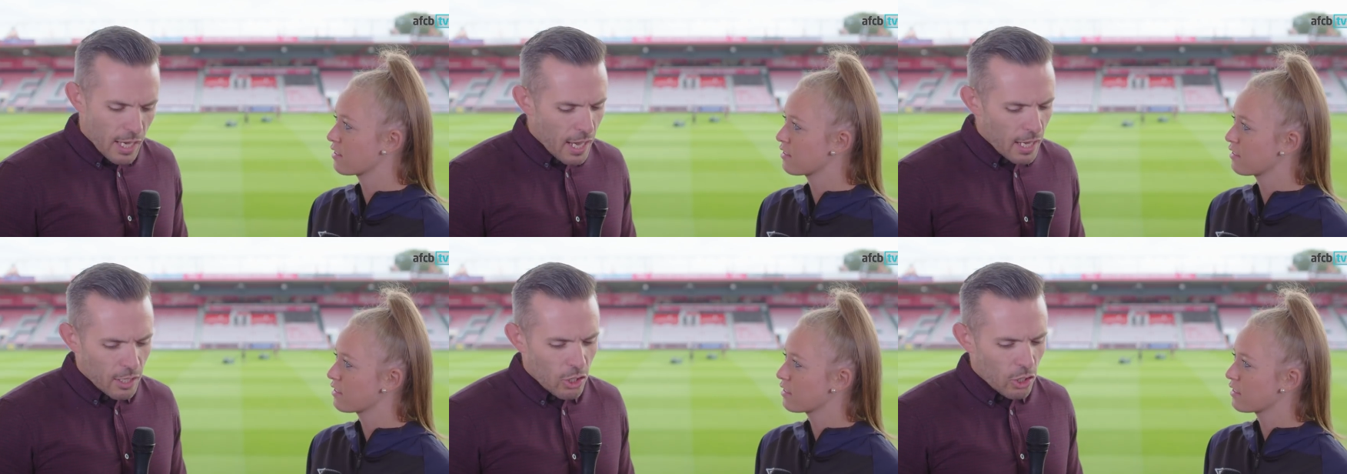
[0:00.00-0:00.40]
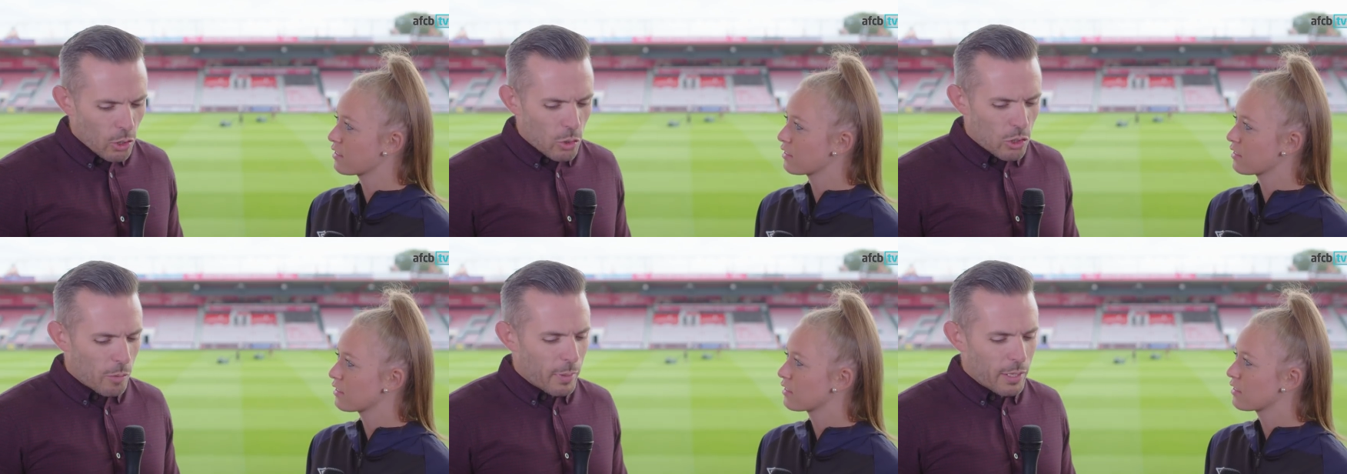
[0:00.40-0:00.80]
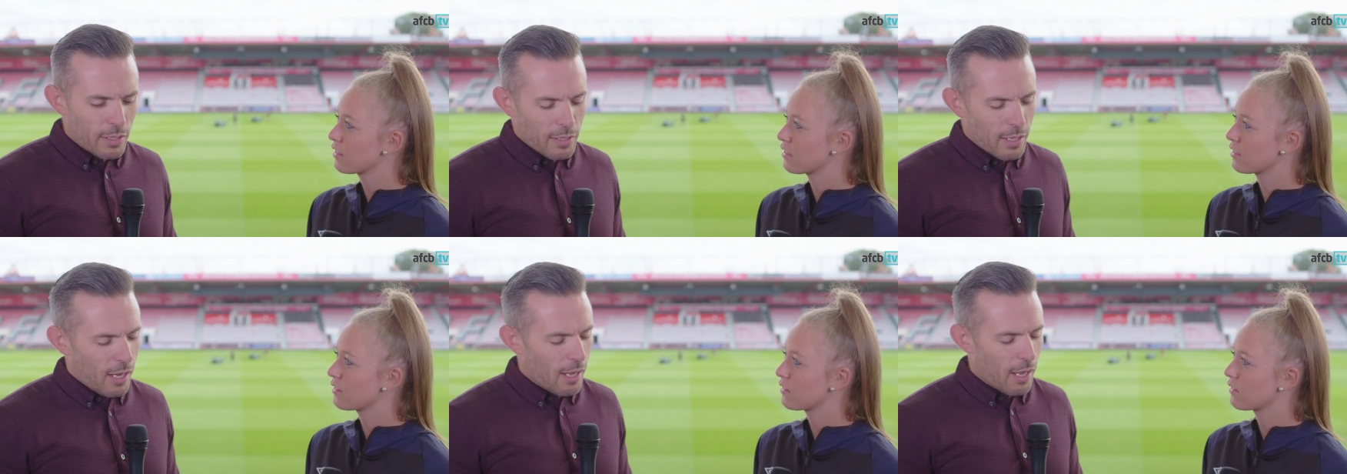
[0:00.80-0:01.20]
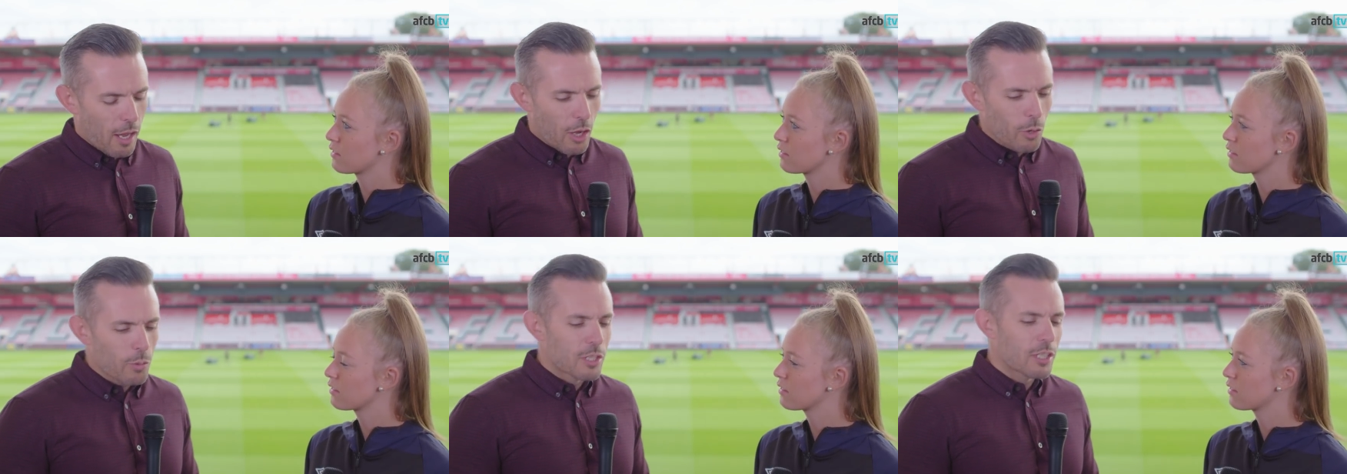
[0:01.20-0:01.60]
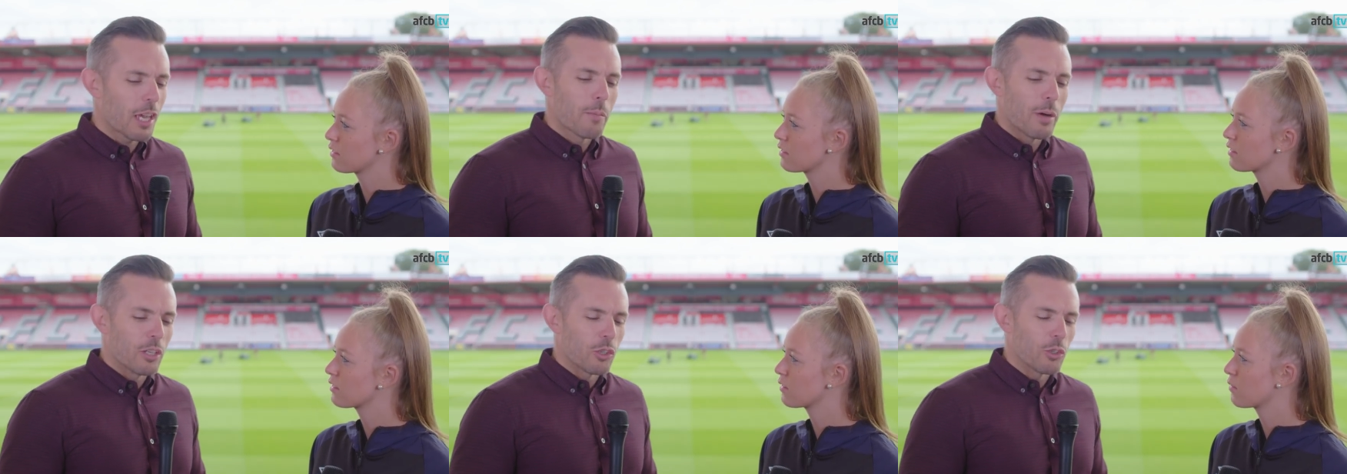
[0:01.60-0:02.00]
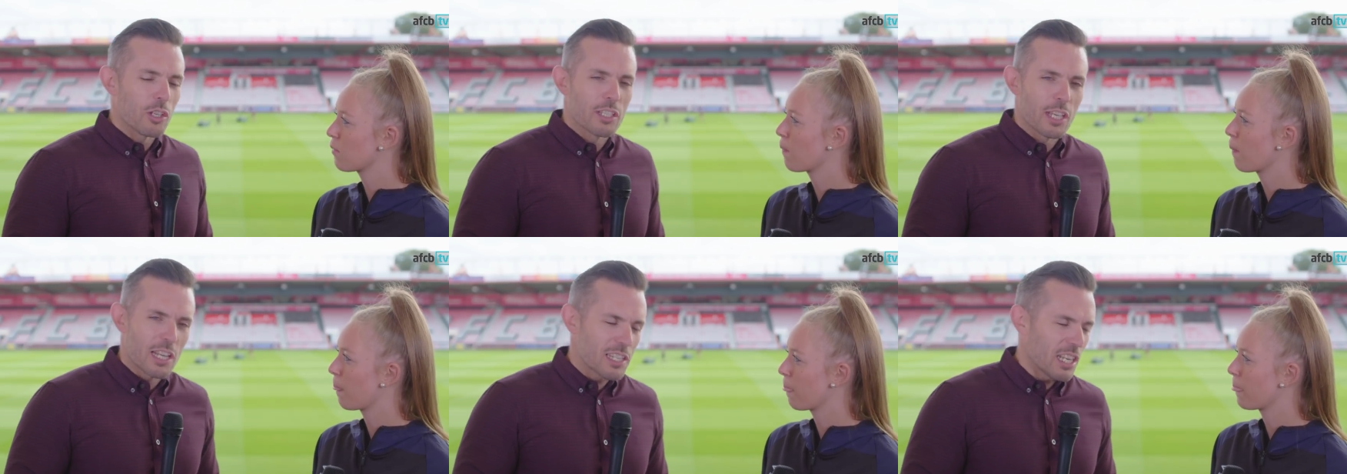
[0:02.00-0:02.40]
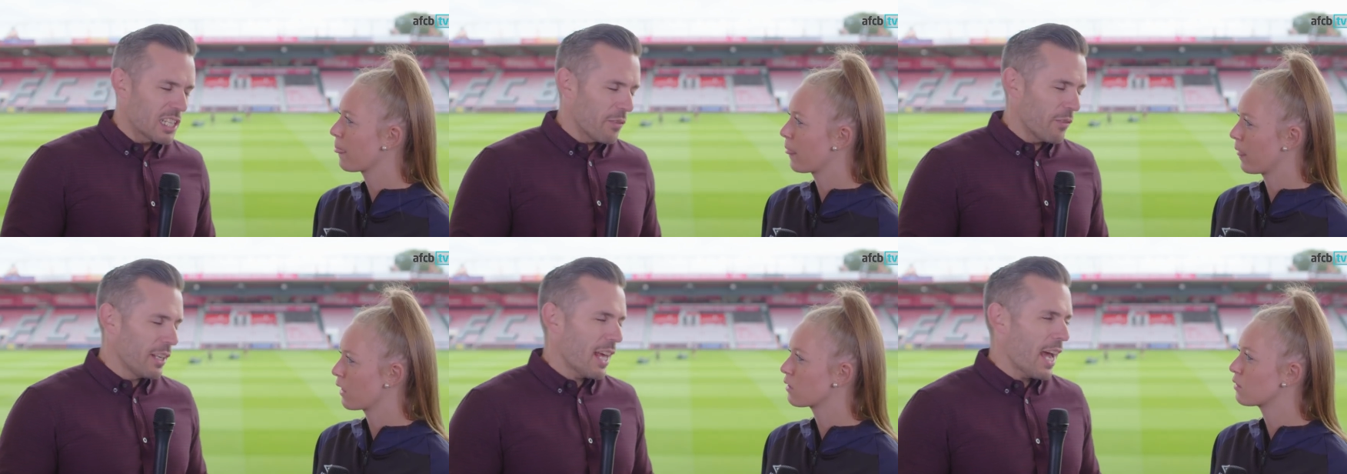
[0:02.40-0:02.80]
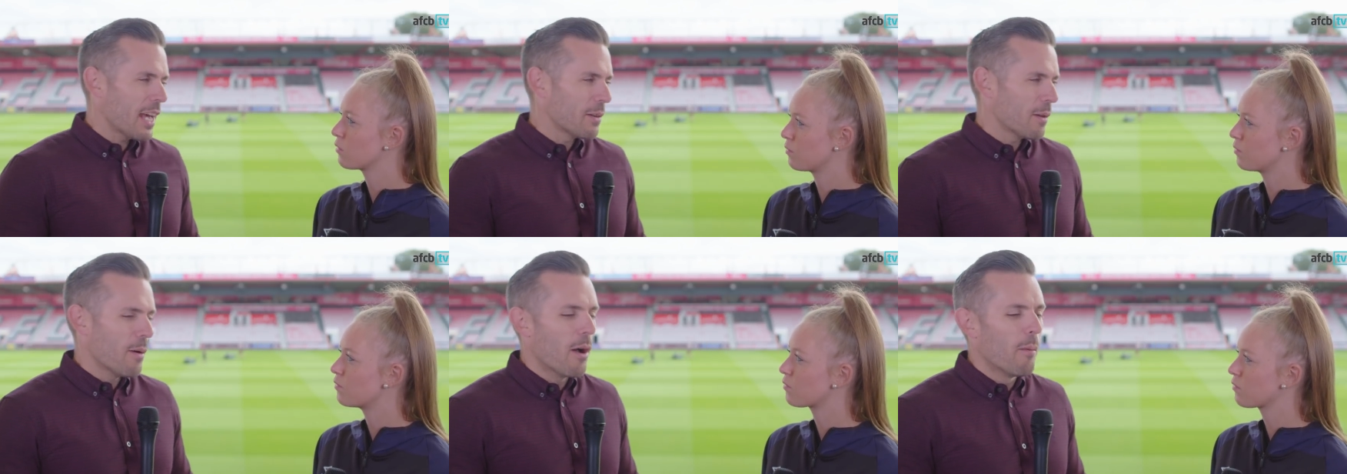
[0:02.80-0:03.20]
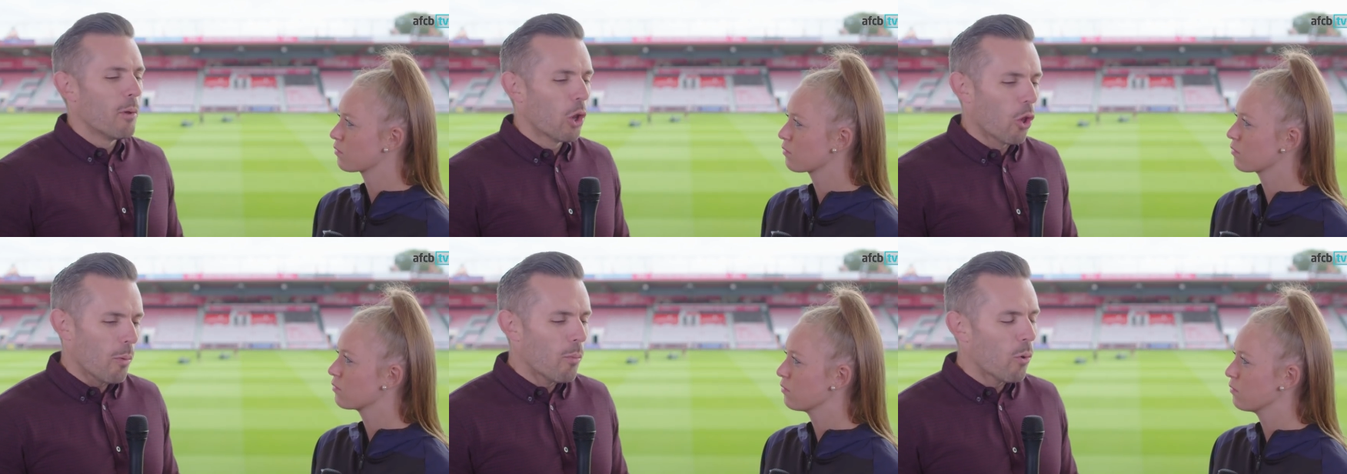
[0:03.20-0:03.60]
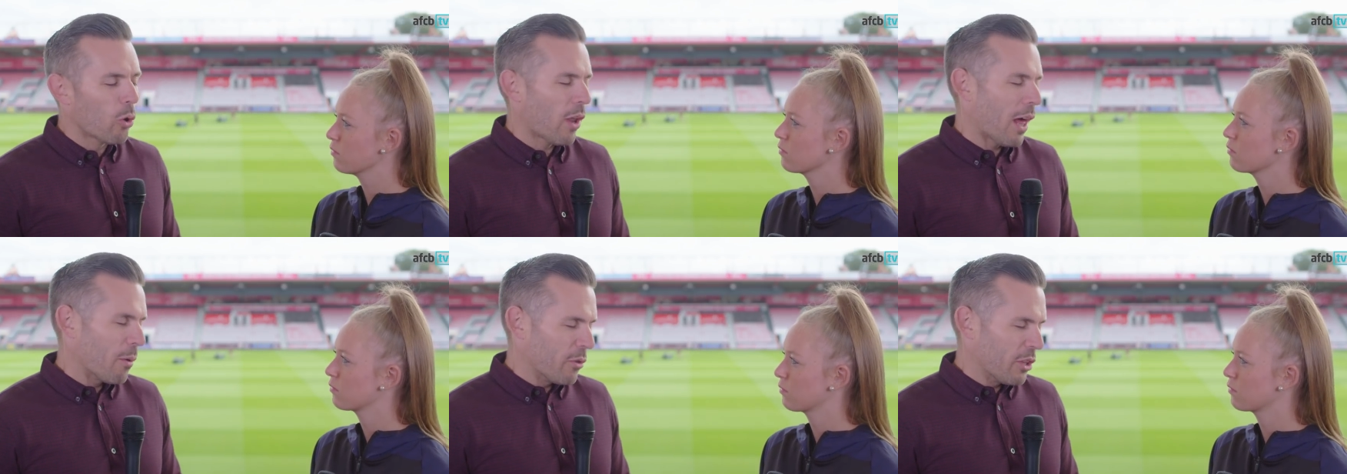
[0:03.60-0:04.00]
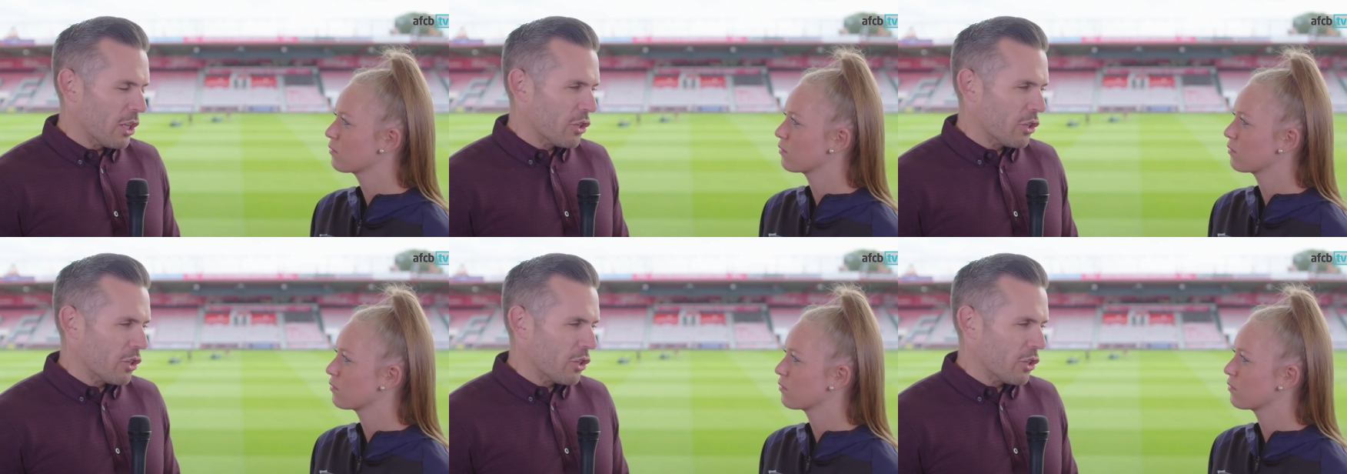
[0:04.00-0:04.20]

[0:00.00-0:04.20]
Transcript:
Speaker 1: Yeah, huge. I mean, I always say about Junior Stanislas, if he'd had a lot more luck with